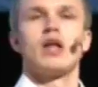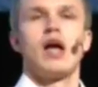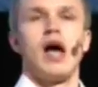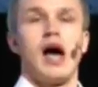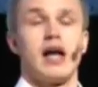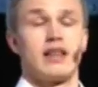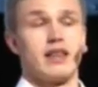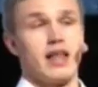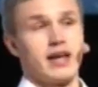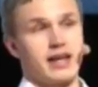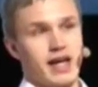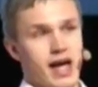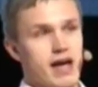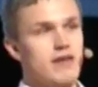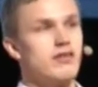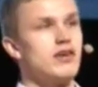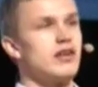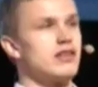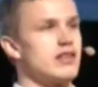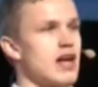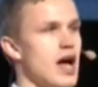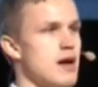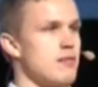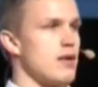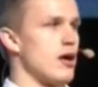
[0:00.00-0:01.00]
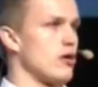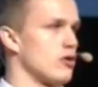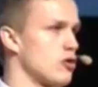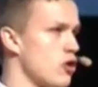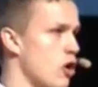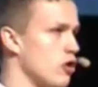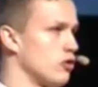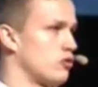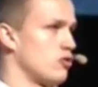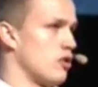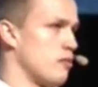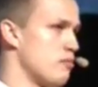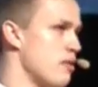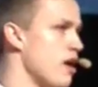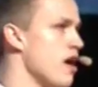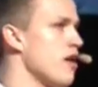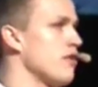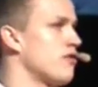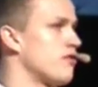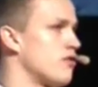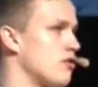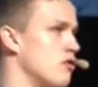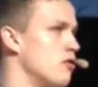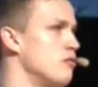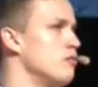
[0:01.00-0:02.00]
And like every time I go to a
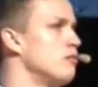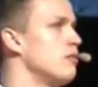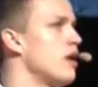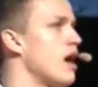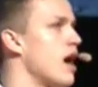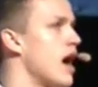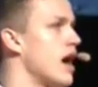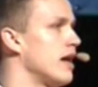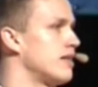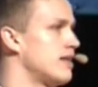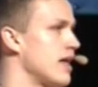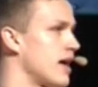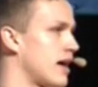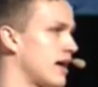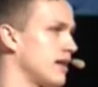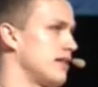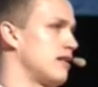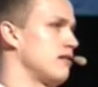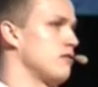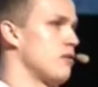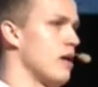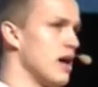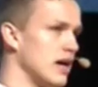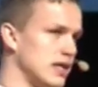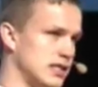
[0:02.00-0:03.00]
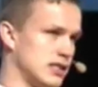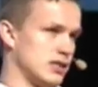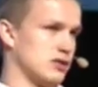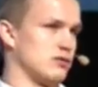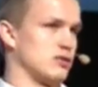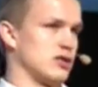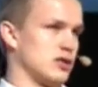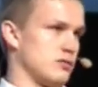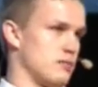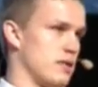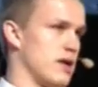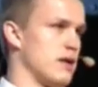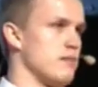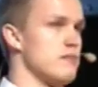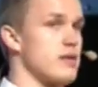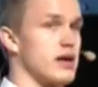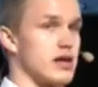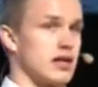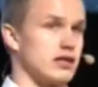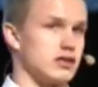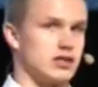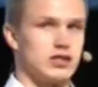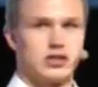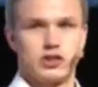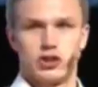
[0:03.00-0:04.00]
bathroom, I take a device with me
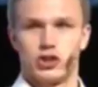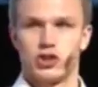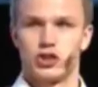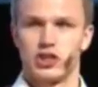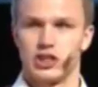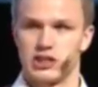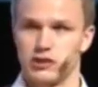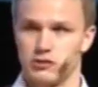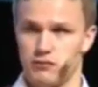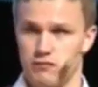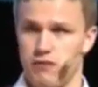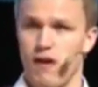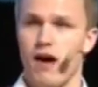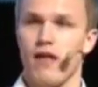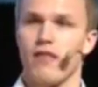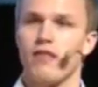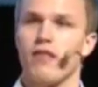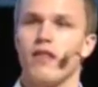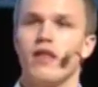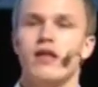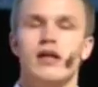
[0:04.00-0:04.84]
because this is just fun.